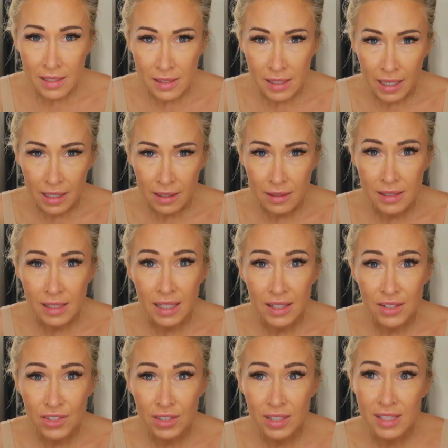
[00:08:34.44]
6, and
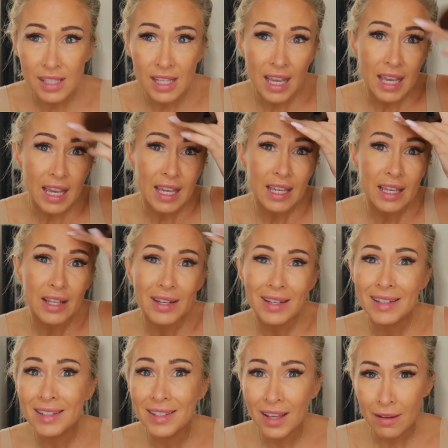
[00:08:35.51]
as you can see,
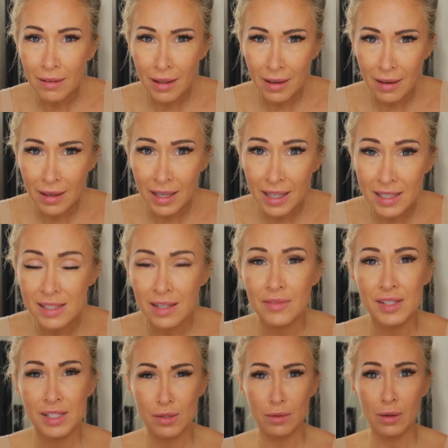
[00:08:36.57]
no lines. I
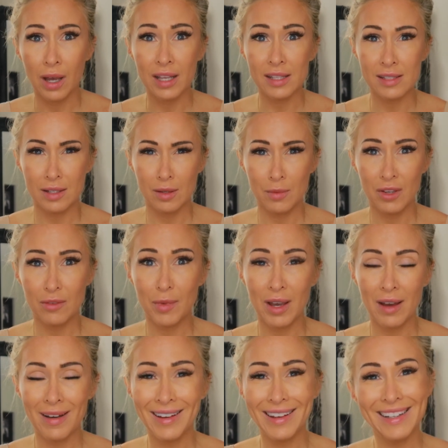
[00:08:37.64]
can still move my
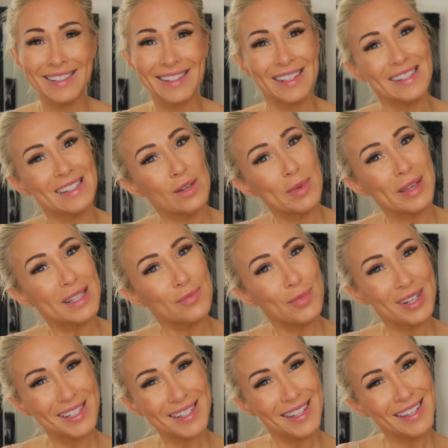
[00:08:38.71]
eyes, I can still be
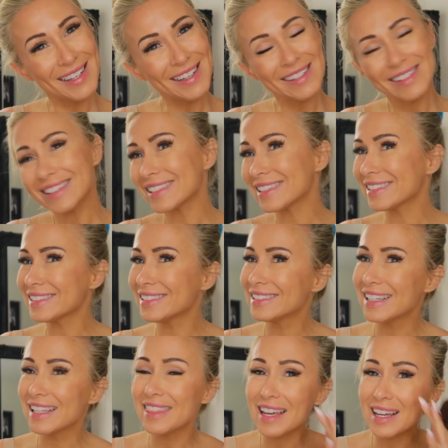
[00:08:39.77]
expressionate,
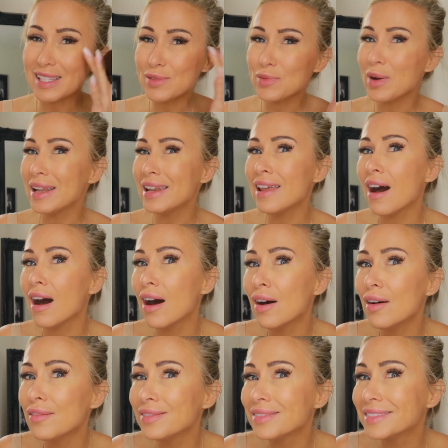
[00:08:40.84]
and that's what I
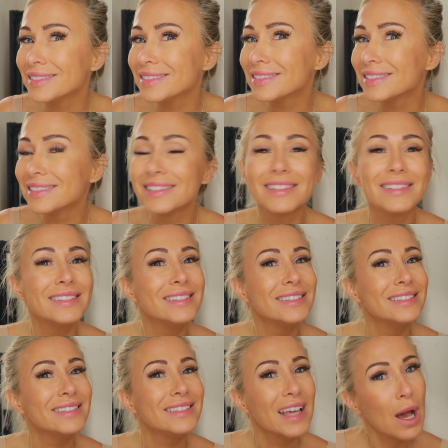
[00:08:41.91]
love
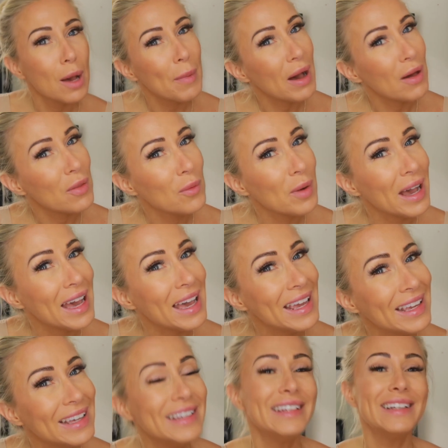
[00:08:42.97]
about the way